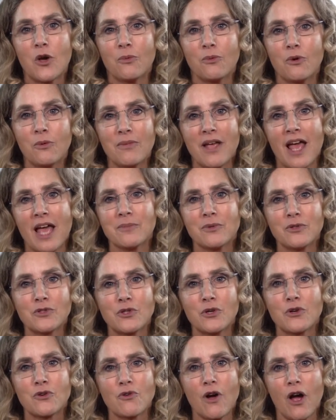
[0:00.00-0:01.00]
will be able to
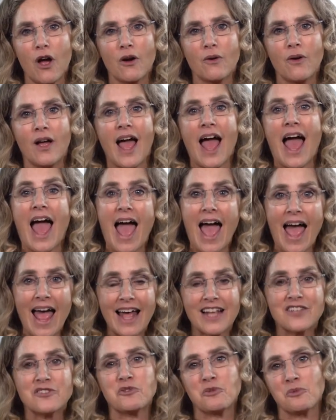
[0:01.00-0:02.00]
grow
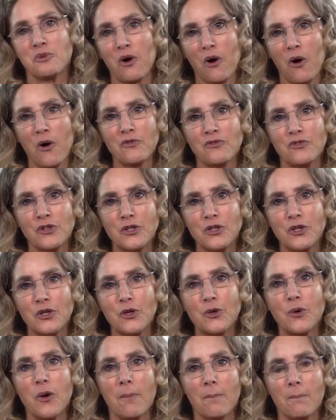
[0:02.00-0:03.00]
and will offer you
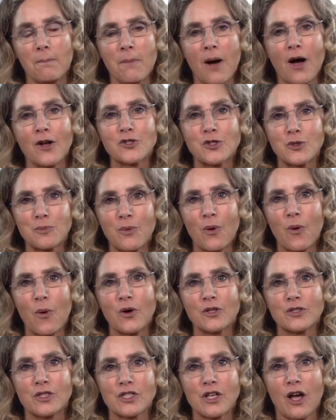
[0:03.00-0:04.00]
much more
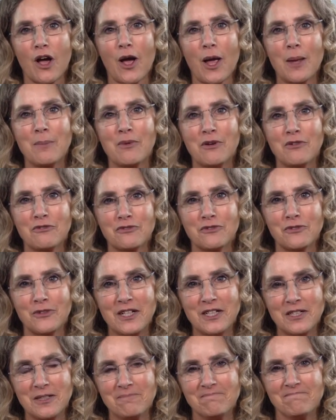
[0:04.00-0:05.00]
time
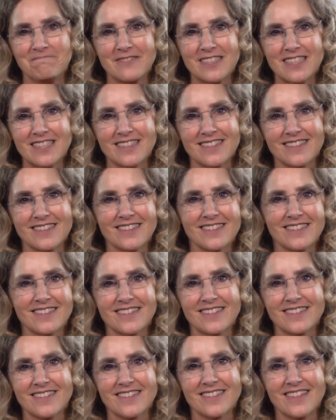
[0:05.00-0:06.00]
freedom.
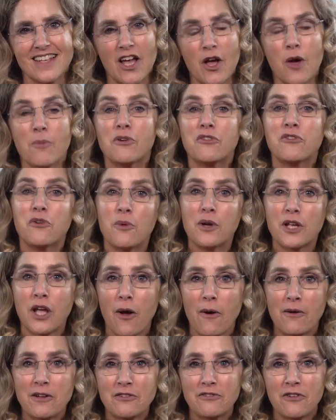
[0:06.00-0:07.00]
Before we go
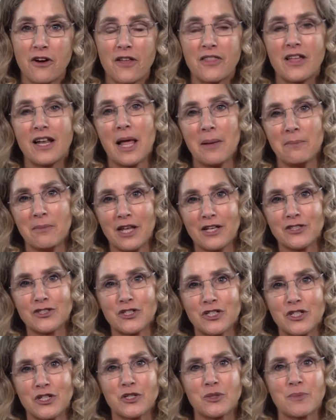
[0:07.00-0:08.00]
any further, let me
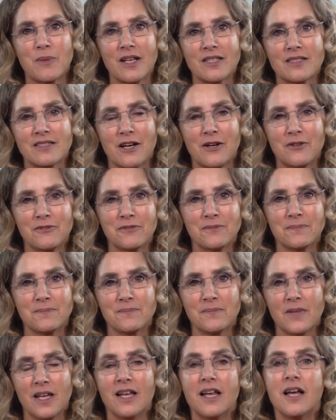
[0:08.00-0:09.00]
introduce myself.
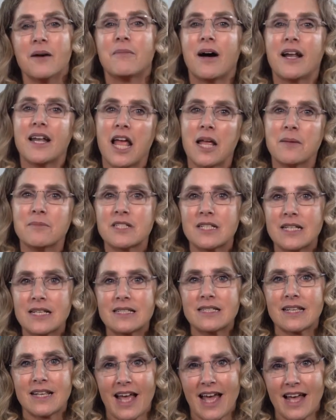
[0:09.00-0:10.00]
My name's
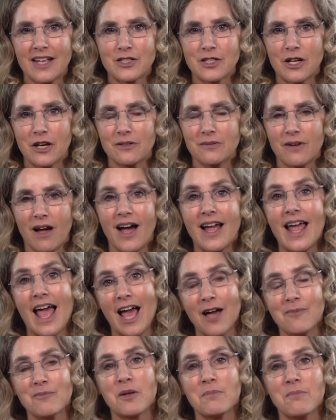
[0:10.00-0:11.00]
Lisa Catto. I
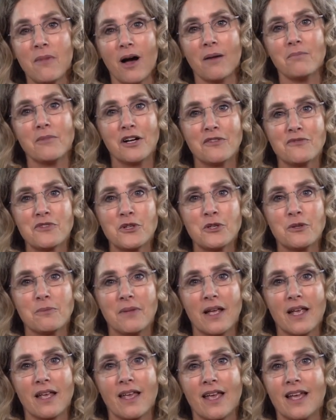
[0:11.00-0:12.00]
am the mum of two
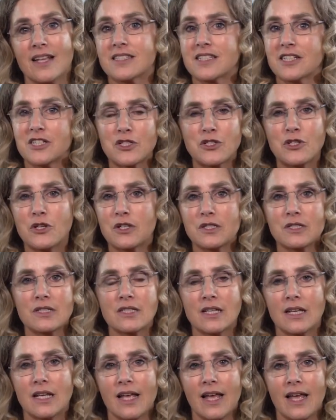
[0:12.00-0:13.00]
big kids, and as you can
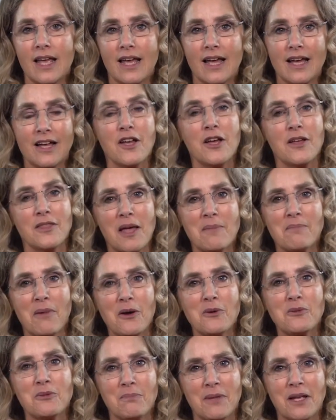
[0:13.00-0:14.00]
see here, they're
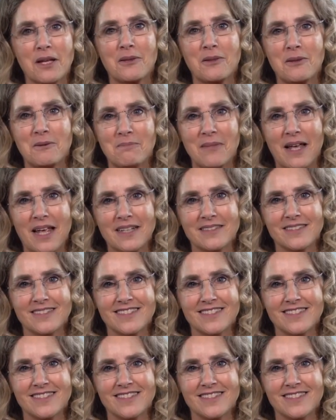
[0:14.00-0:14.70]
both bigger than me.